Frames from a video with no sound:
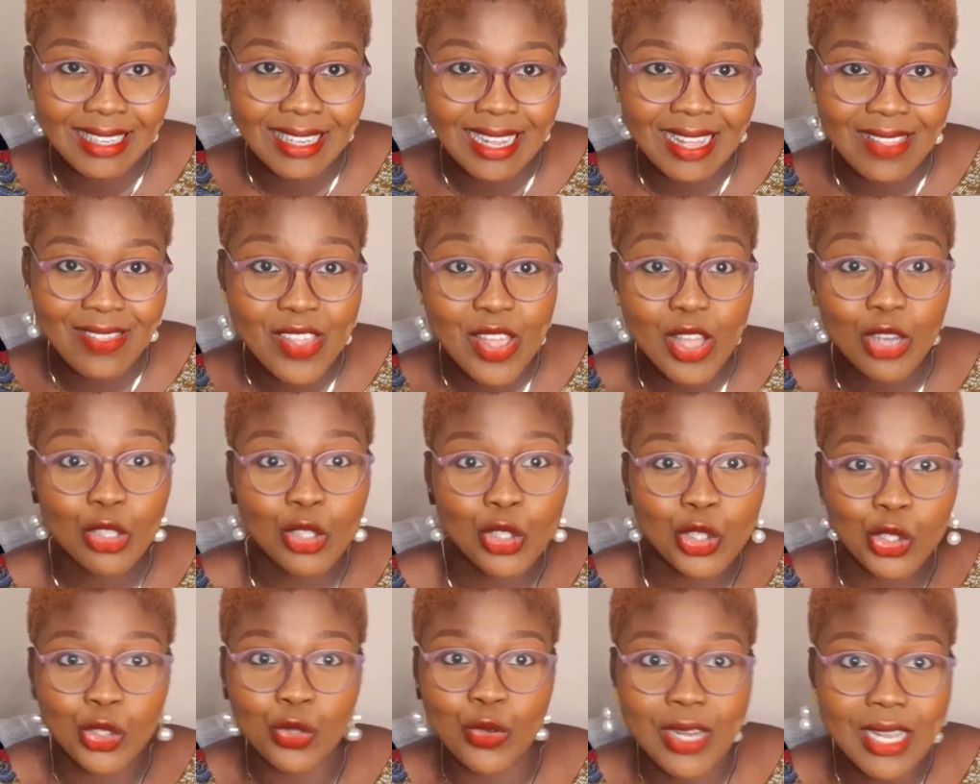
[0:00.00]
they're
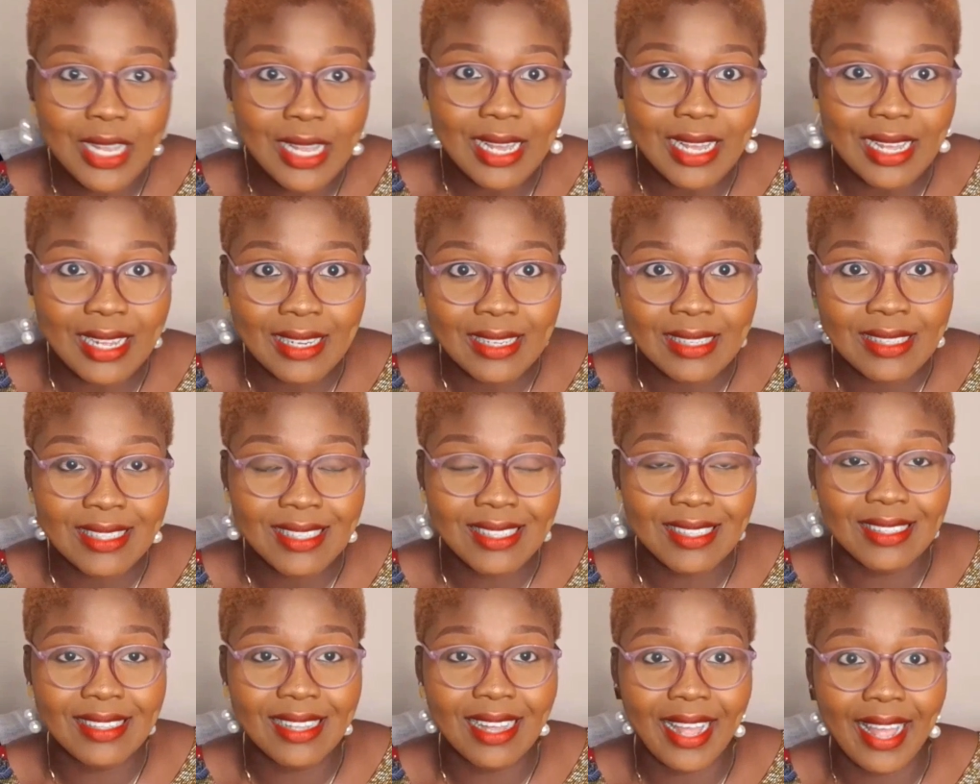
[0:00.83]
triggered,
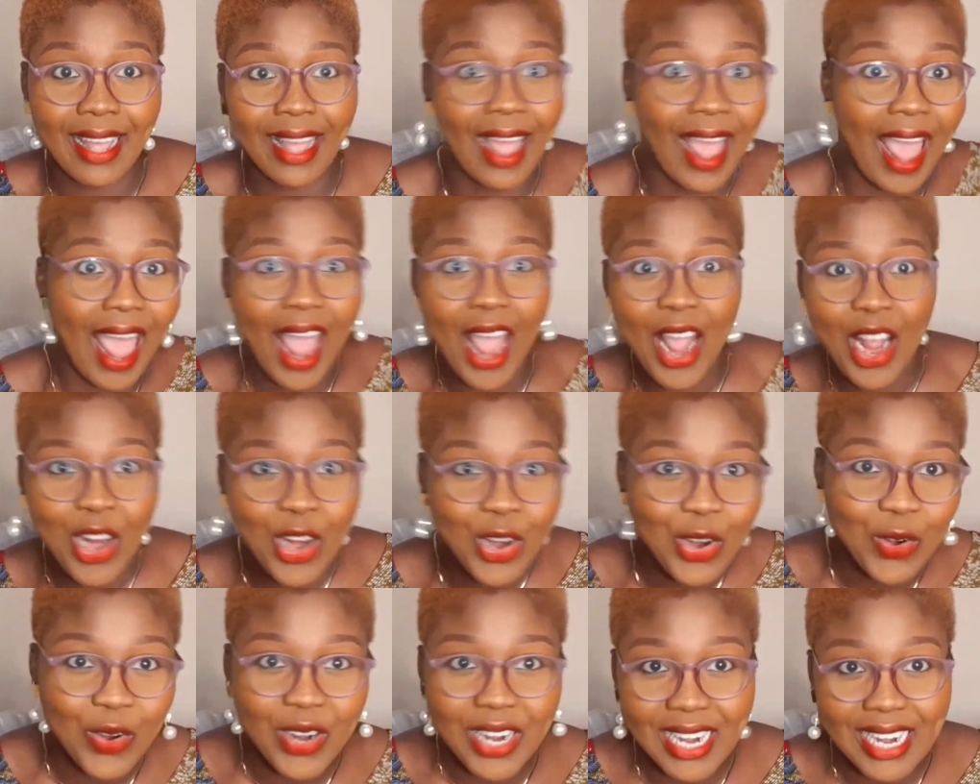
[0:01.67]
they're
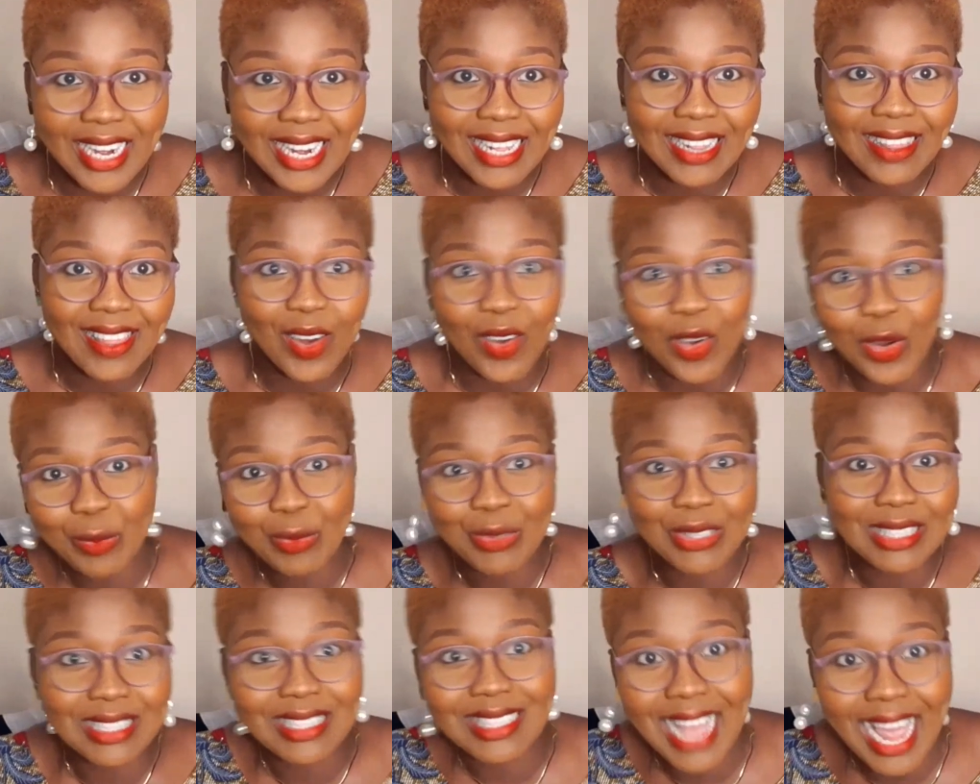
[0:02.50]
angry, they're
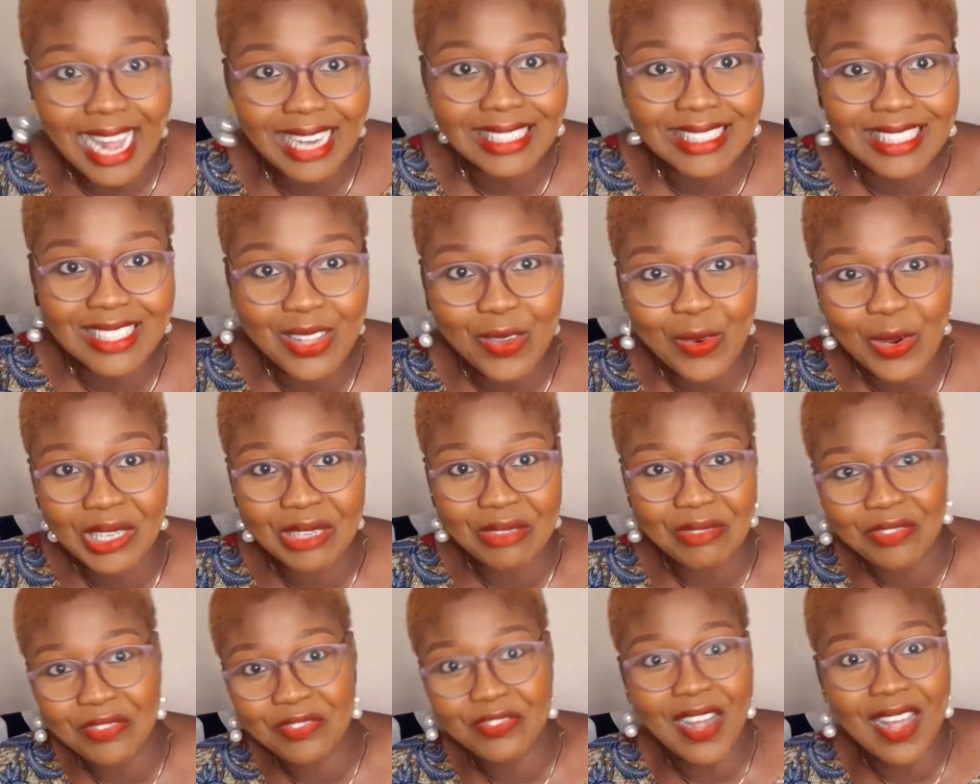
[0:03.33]
upset, and they want to
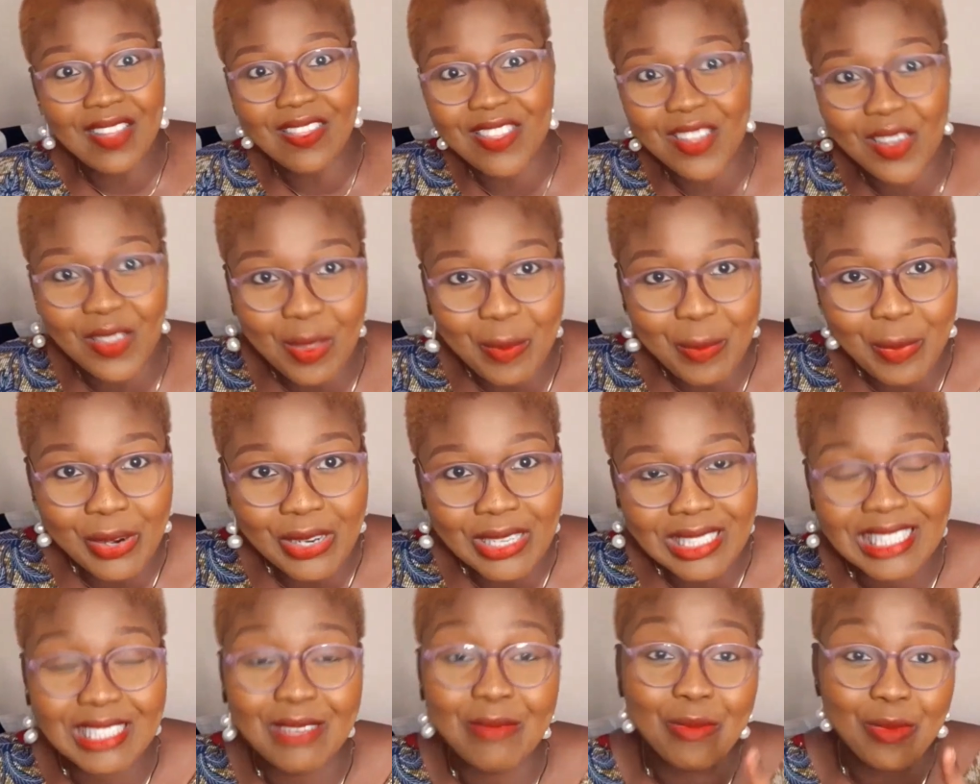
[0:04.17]
fight the other
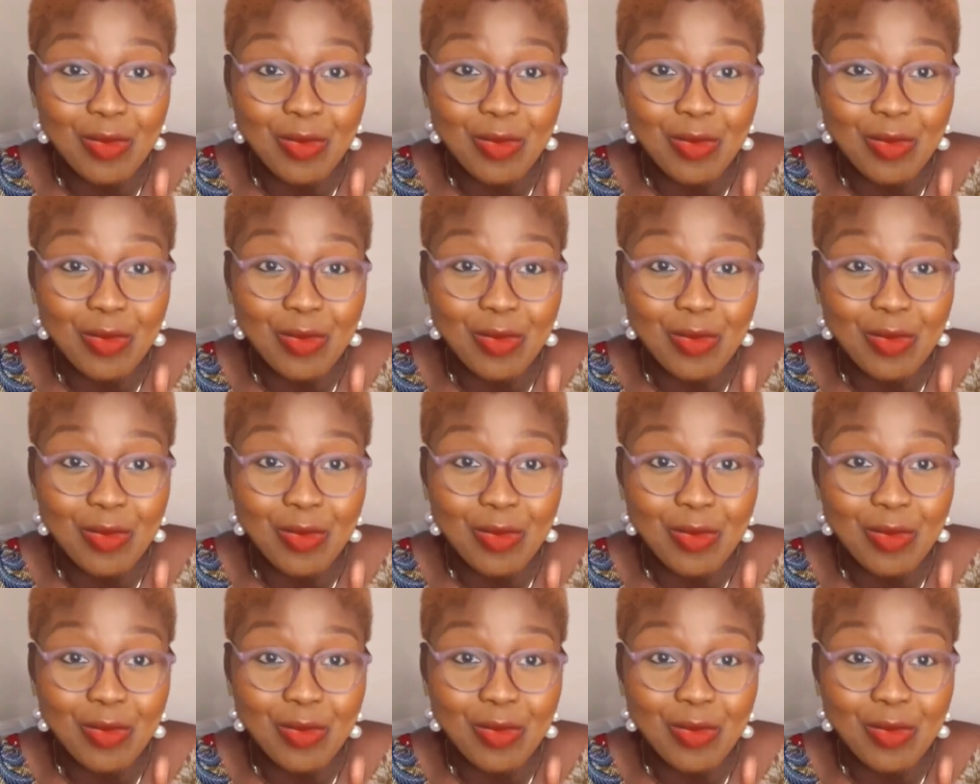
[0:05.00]
person.